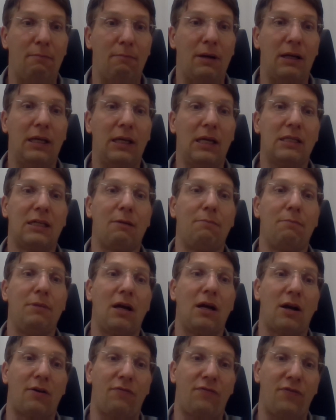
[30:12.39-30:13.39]
but this can
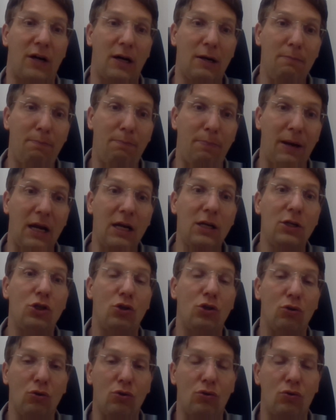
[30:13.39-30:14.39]
be a referring pain
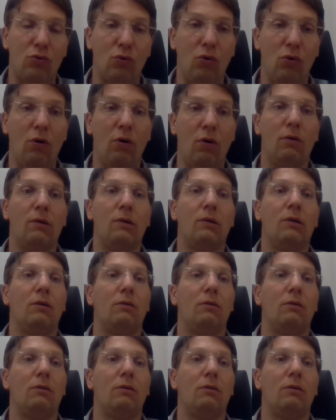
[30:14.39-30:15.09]
due to,